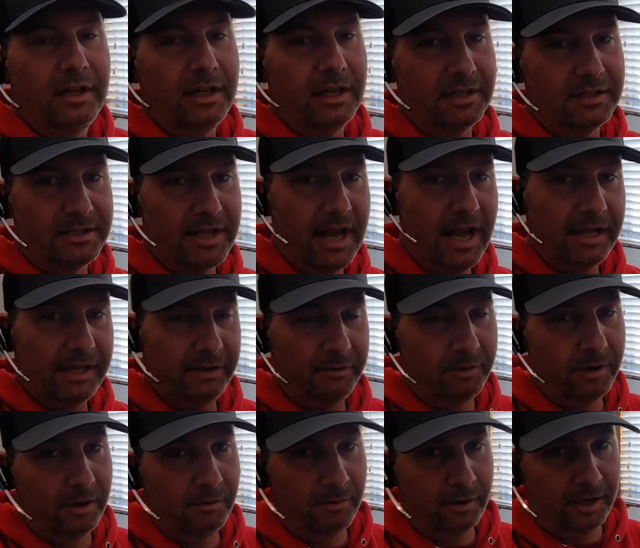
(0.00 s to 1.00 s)
exactly
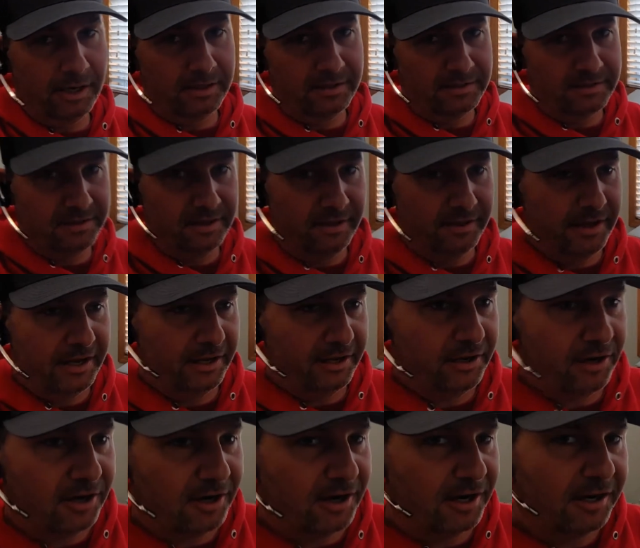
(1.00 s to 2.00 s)
where I wanted to sell that
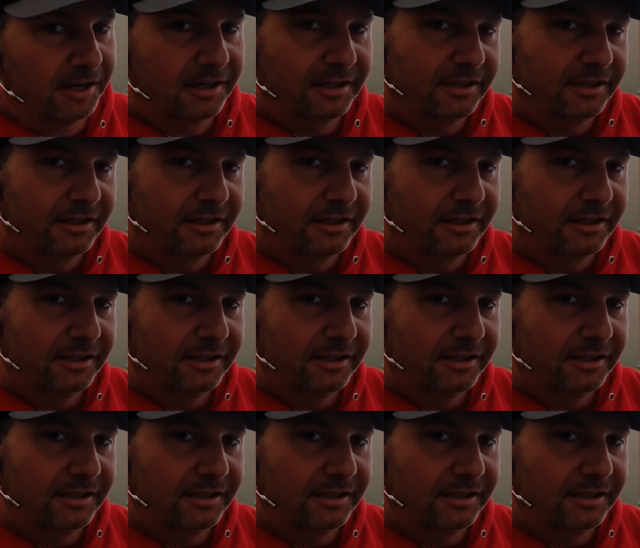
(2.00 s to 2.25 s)
car.